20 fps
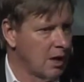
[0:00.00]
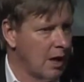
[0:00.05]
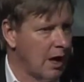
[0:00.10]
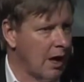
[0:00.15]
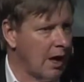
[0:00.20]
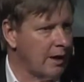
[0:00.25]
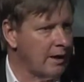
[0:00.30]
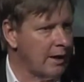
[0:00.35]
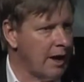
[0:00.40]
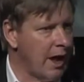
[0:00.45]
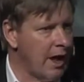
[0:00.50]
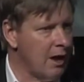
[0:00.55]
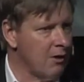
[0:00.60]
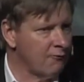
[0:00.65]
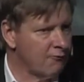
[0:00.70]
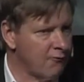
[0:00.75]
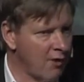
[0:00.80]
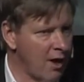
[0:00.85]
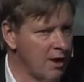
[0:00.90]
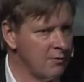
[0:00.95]
And our
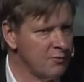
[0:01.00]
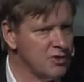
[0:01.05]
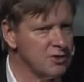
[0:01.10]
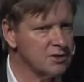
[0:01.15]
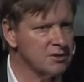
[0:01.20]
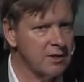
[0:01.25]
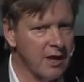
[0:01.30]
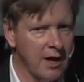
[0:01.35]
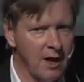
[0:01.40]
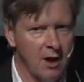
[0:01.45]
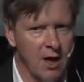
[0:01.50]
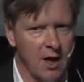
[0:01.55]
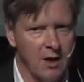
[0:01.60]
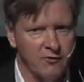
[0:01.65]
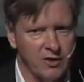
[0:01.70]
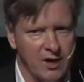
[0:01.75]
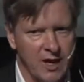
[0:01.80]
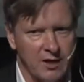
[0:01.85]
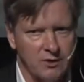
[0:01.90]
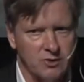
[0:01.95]
farmers now have
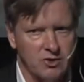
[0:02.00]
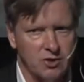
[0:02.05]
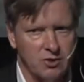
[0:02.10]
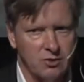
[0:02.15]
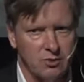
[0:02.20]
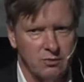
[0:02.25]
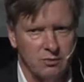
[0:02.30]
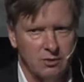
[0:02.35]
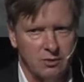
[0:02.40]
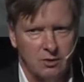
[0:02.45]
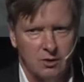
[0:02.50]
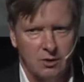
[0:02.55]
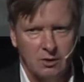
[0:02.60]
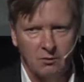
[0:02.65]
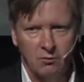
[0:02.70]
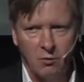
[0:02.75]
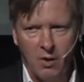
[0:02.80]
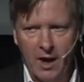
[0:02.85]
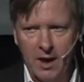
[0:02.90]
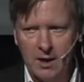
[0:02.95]
an attitude
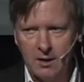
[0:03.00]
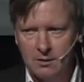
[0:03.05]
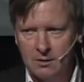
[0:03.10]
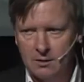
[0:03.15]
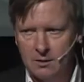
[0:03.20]
that